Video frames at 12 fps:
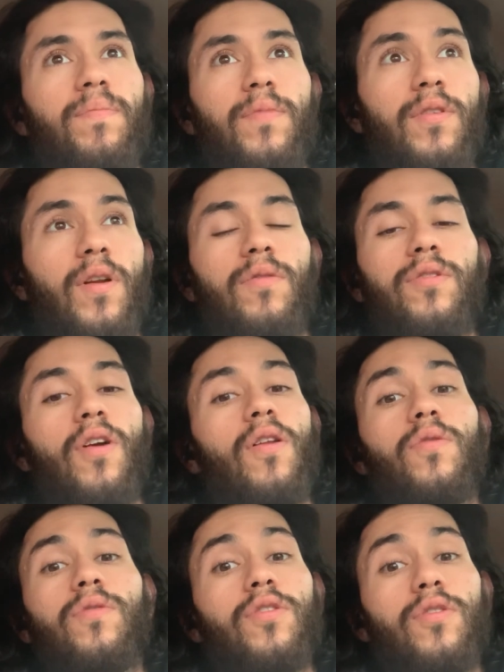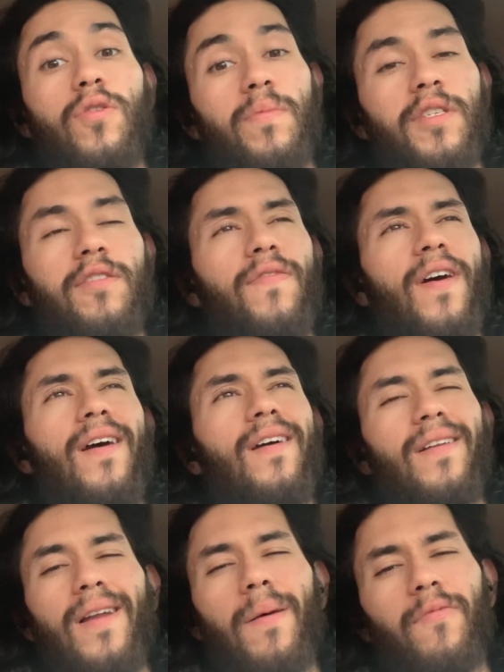you know, start losing too much fat
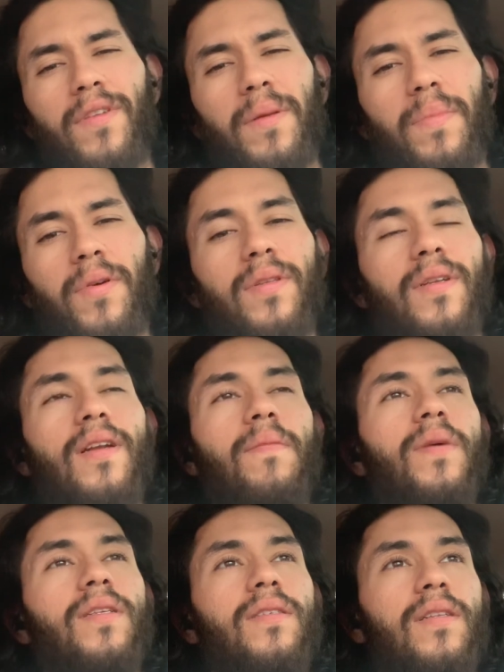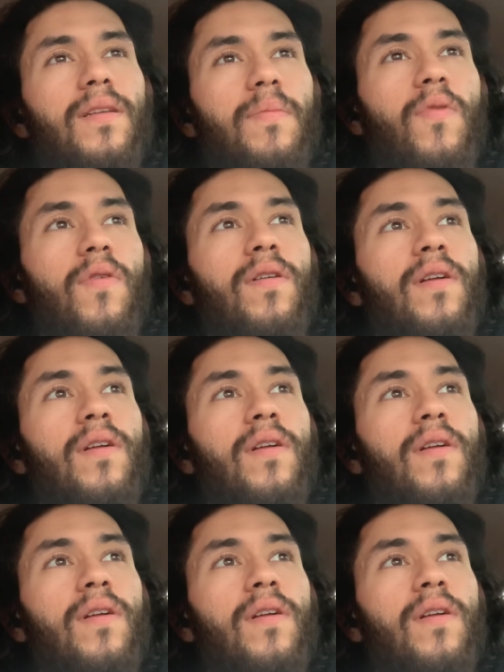and not really building any muscle anymore.